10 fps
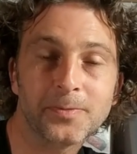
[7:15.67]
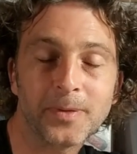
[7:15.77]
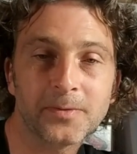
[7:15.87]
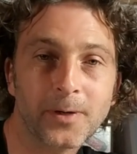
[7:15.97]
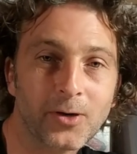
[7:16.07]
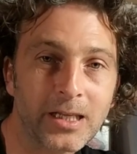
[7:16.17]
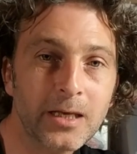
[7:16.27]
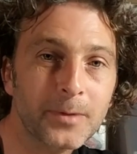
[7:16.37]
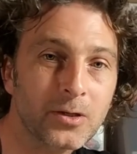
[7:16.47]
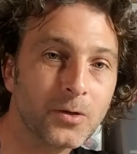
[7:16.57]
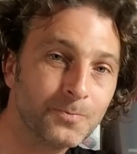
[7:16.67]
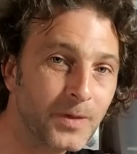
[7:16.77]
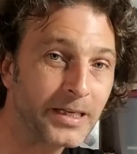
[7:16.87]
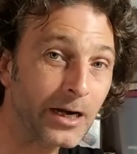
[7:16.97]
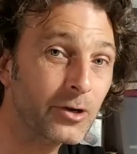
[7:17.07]
of Space Pirate Kimiko,
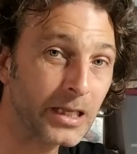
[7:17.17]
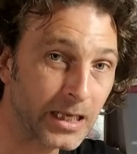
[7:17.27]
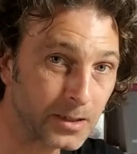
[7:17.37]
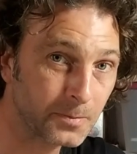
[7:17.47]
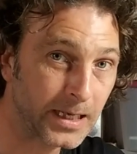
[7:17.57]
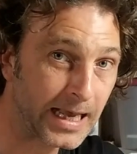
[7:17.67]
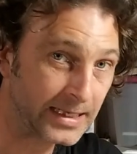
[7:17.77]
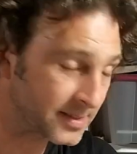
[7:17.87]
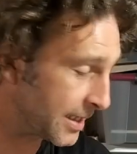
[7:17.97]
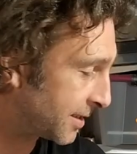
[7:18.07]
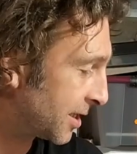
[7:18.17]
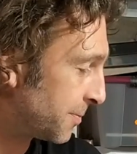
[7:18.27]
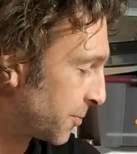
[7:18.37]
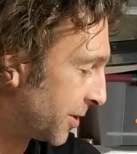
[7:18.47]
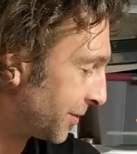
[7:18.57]
and Aaron kicked my ass that
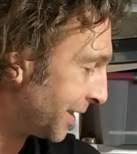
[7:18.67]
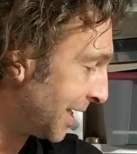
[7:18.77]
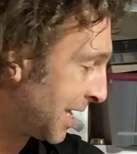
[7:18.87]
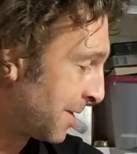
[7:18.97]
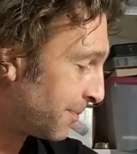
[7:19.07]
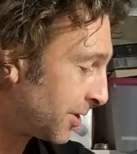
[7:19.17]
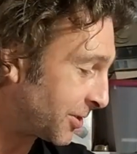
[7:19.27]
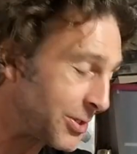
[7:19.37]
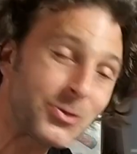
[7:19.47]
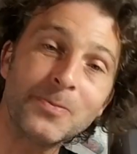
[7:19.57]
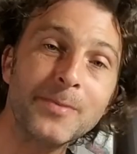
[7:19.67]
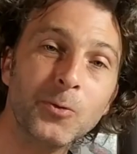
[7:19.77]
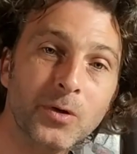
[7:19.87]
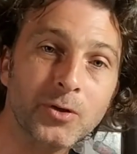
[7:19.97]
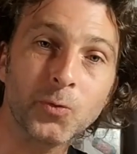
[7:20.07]
time around. But you may
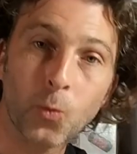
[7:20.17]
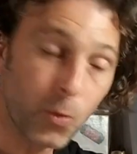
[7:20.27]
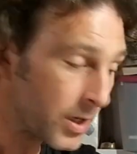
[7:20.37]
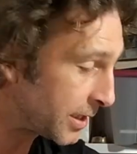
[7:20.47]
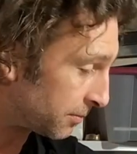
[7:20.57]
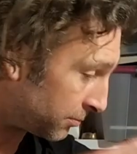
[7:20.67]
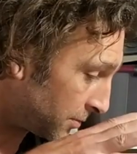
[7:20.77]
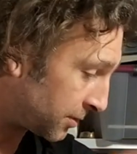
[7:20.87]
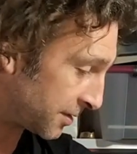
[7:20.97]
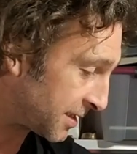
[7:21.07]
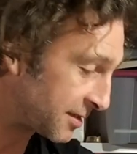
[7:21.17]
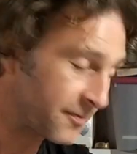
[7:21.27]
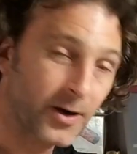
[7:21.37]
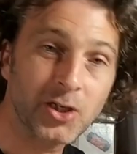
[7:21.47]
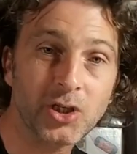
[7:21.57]
be wondering, why does
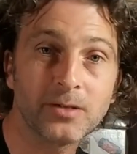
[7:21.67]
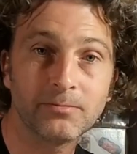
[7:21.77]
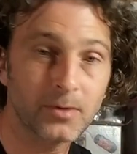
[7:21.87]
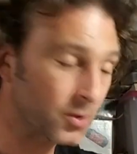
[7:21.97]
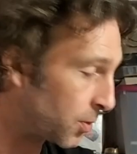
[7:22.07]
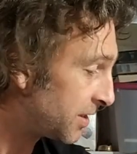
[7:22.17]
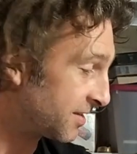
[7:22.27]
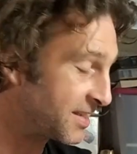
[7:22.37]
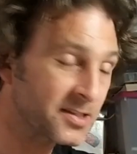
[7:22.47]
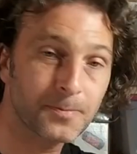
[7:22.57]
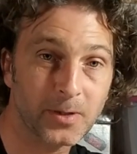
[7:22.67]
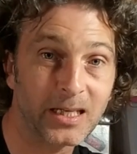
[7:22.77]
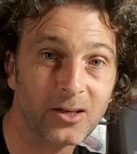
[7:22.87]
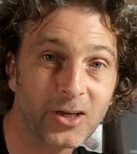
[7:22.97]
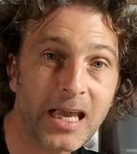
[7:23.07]
this version, or why does this
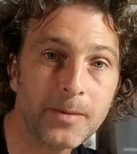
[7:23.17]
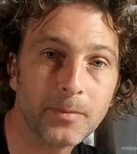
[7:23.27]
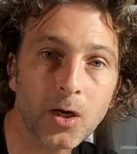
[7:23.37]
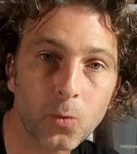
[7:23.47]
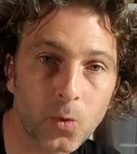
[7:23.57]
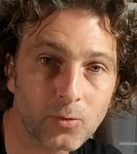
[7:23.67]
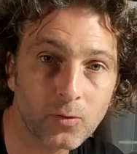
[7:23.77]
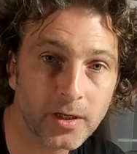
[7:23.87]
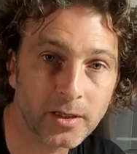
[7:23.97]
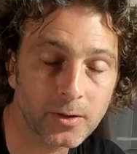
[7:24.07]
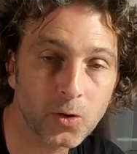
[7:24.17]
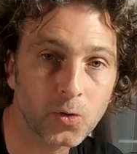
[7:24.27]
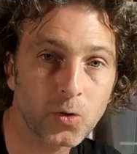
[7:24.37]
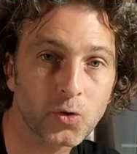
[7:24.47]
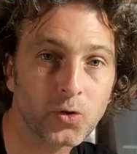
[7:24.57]
particular game not run on a
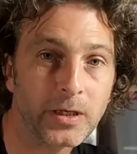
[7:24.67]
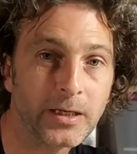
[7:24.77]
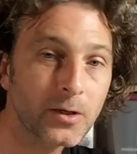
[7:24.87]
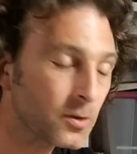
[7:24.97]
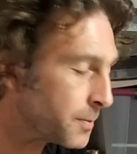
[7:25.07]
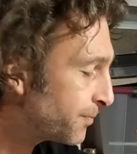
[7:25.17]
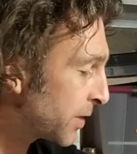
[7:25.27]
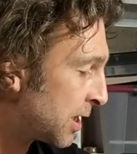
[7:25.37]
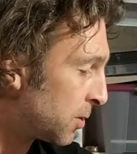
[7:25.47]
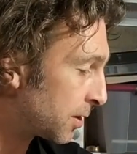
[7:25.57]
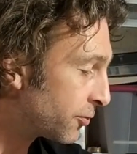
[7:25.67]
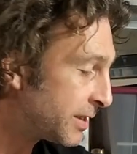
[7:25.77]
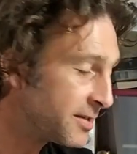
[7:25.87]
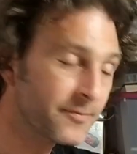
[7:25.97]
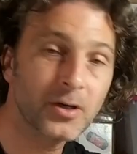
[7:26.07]
Cocoa Tree at all? Well,
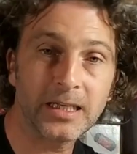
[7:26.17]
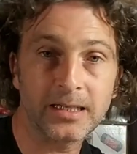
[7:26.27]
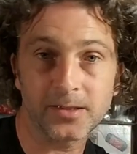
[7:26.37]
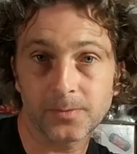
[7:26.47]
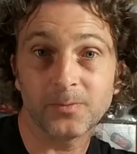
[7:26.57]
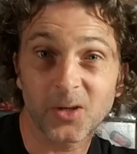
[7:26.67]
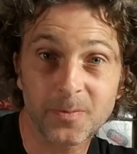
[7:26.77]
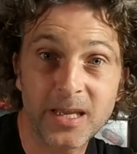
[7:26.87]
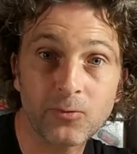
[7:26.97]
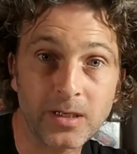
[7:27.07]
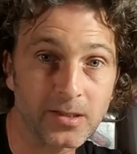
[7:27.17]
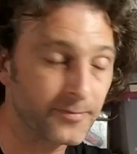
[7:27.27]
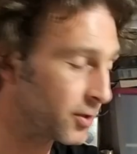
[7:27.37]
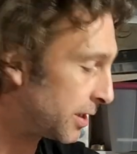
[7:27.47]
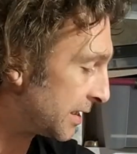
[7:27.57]
the reason for it is, or the main
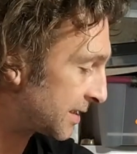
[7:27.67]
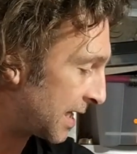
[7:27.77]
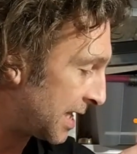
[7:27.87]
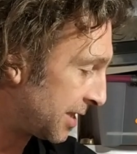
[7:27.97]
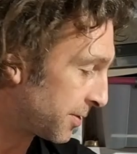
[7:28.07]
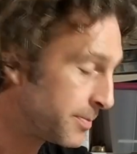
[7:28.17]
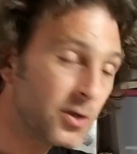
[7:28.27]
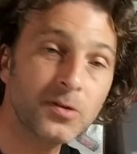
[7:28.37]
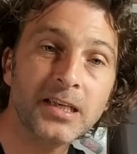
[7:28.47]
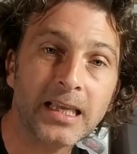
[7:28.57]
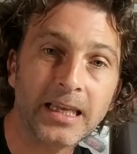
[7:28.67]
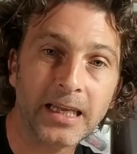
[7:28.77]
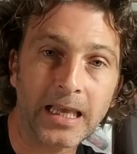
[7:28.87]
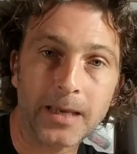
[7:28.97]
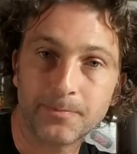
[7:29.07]
reason for it is, the music
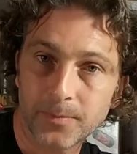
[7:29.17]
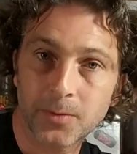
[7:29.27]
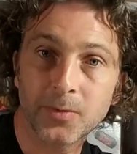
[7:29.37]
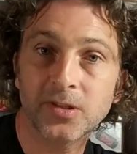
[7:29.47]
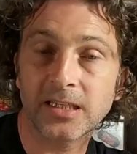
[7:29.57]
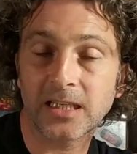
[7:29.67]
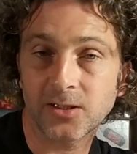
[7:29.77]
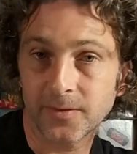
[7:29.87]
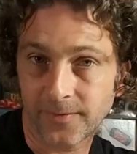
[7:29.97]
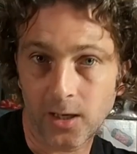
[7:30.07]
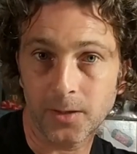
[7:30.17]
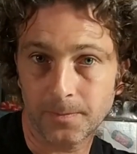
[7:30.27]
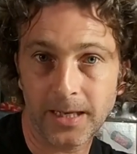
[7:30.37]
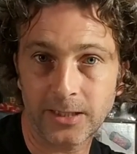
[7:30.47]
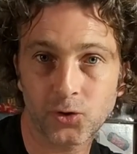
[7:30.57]
in the game, the music that you've
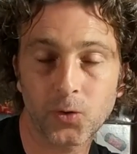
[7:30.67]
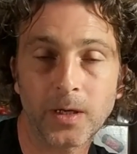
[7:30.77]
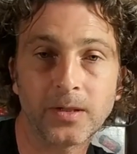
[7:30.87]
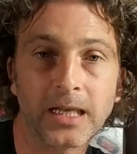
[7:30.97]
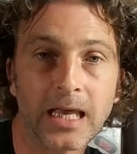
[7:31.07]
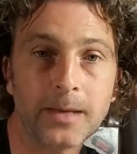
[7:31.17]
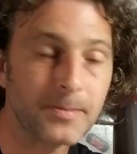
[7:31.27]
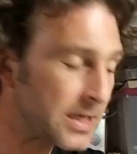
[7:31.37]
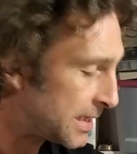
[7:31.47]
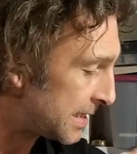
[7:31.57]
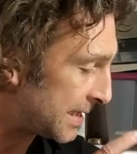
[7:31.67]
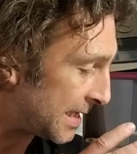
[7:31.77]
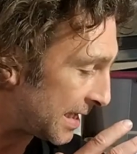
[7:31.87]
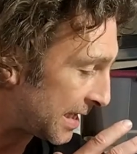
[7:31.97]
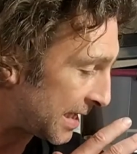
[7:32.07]
heard playing throughout the game,
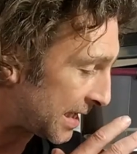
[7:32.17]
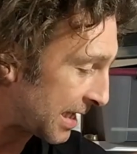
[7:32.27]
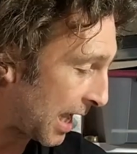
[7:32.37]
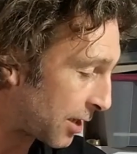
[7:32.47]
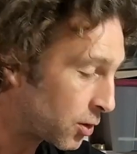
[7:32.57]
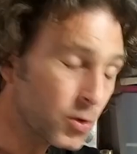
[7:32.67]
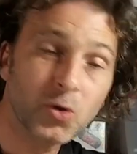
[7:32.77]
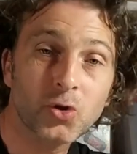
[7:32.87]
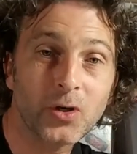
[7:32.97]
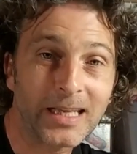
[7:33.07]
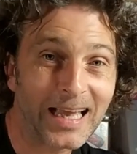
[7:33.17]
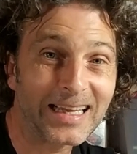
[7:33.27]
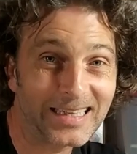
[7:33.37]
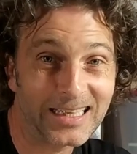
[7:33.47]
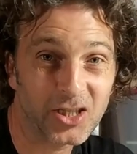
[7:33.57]
a Cocoa Tree
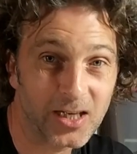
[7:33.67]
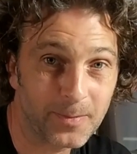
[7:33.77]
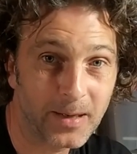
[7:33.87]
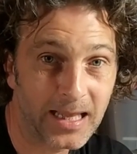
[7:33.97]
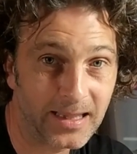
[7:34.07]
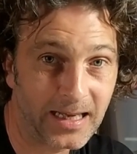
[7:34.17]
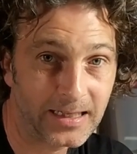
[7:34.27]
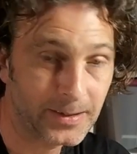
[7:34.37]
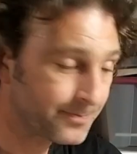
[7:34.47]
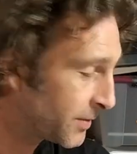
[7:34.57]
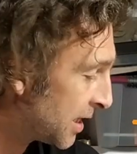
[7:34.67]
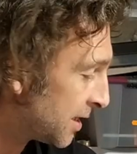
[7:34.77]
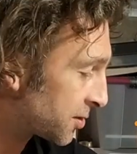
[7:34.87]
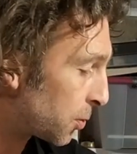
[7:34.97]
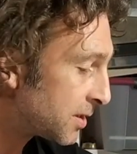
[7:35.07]
can't actually play that.
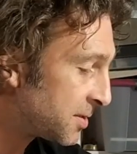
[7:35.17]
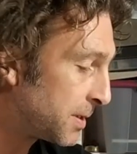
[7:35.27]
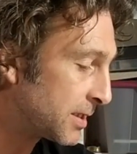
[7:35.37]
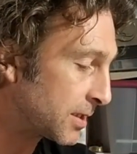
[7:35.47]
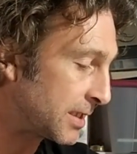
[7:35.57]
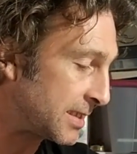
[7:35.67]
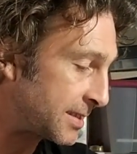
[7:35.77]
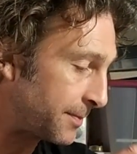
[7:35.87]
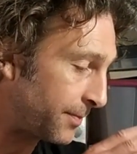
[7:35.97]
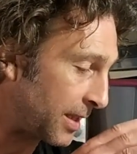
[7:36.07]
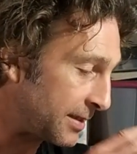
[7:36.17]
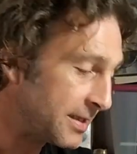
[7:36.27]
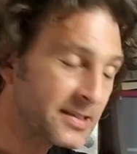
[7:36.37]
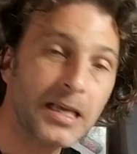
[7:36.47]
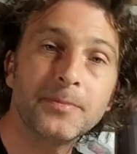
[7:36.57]
So what's been done is,
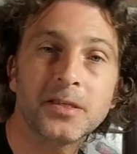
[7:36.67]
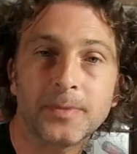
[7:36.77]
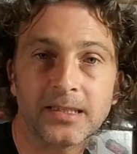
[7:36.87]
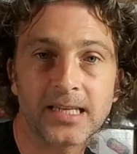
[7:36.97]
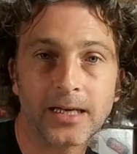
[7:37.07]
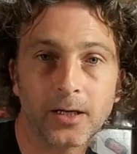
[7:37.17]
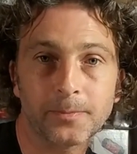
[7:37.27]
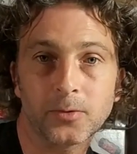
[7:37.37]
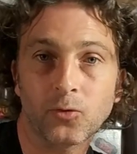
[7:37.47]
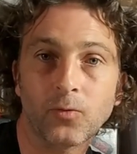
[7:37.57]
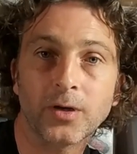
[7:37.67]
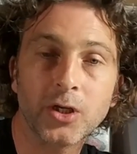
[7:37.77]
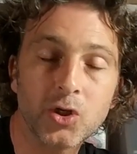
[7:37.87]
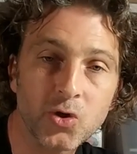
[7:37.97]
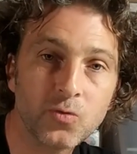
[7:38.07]
this game has been set up to
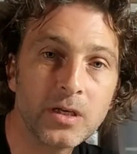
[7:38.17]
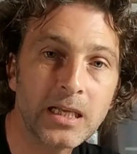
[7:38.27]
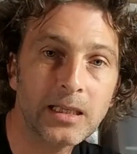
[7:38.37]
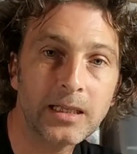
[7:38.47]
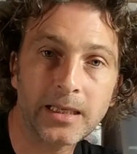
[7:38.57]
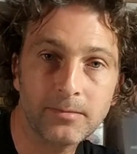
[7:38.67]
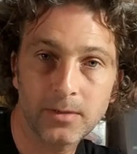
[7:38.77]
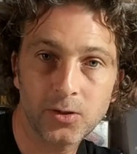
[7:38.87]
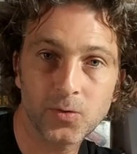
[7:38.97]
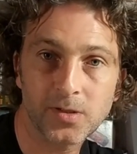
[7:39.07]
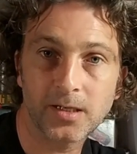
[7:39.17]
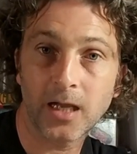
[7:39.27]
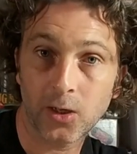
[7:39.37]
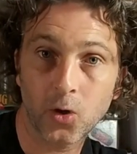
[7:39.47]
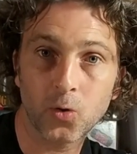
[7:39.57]
run uniquely
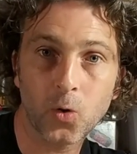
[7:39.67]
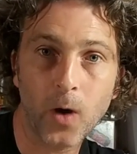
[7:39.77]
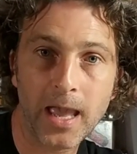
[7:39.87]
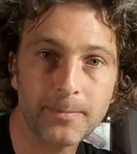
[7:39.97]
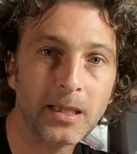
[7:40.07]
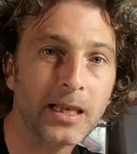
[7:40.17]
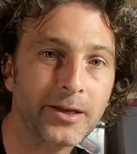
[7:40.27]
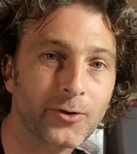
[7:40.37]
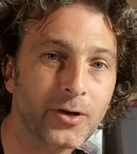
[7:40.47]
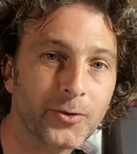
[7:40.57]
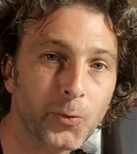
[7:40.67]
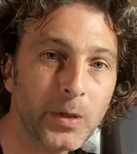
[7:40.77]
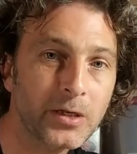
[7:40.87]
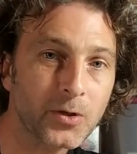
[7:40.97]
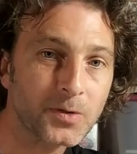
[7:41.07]
using a Cocoa emulator under
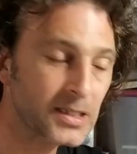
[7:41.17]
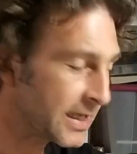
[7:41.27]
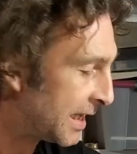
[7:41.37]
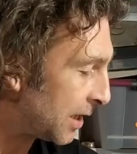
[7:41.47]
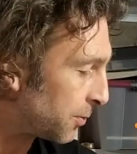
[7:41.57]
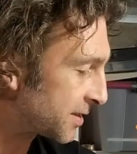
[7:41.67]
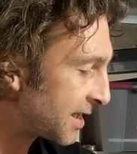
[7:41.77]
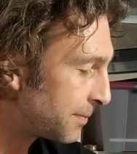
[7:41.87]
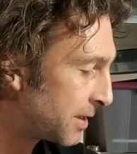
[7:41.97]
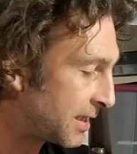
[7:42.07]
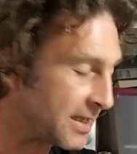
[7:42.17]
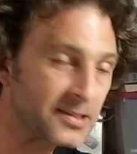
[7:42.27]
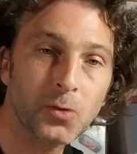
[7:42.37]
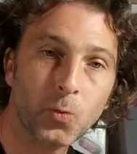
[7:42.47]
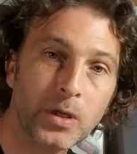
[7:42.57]
Windows. And what's happening
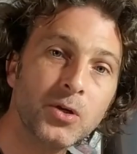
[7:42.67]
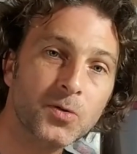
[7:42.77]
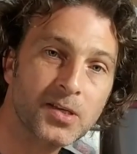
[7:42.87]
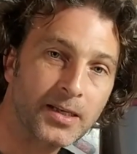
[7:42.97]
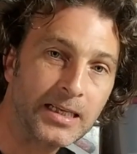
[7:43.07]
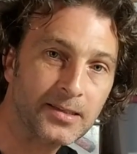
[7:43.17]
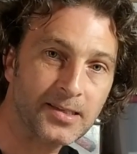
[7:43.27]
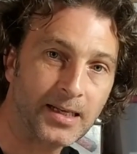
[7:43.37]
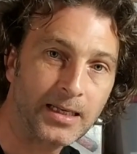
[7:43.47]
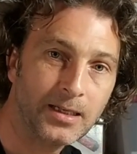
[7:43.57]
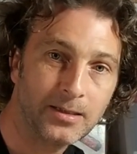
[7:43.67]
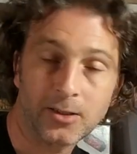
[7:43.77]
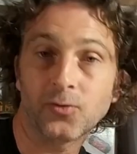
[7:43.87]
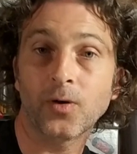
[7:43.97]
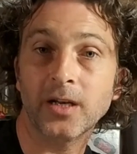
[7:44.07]
is, Windows on its side
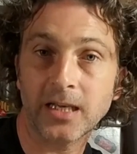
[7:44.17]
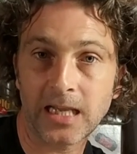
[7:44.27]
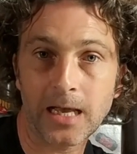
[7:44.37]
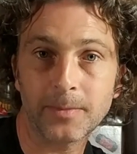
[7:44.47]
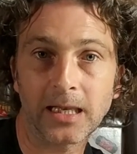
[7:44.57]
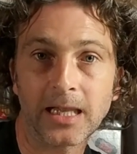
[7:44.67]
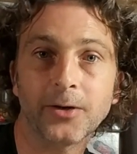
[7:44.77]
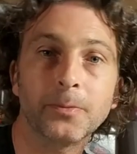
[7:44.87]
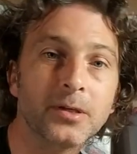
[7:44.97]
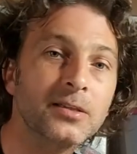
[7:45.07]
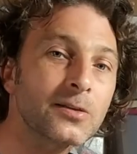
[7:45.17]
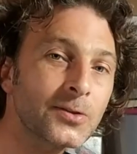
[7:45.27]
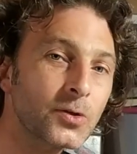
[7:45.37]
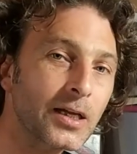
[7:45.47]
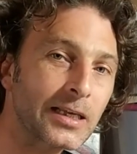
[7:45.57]
is running the emulator, but it's
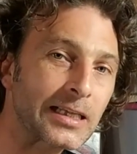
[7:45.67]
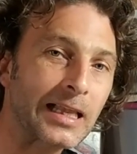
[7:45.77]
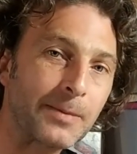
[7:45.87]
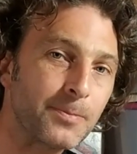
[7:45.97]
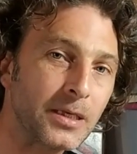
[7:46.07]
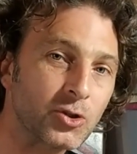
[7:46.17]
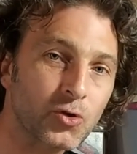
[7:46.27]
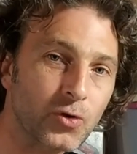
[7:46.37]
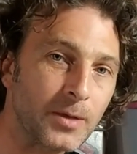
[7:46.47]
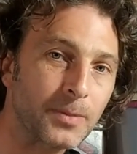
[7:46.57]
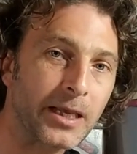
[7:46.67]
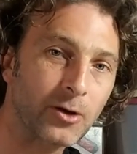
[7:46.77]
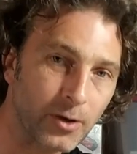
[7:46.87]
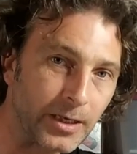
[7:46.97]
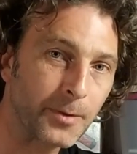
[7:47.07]
also got a little MP3
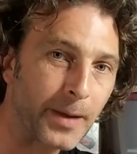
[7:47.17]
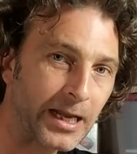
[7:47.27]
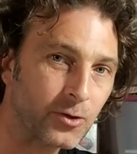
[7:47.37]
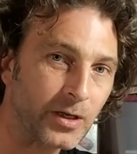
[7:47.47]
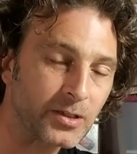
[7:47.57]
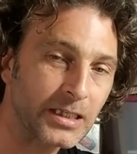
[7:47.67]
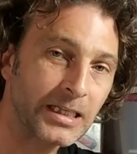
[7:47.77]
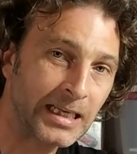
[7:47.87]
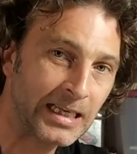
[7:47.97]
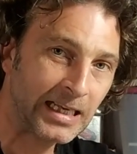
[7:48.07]
player in the background.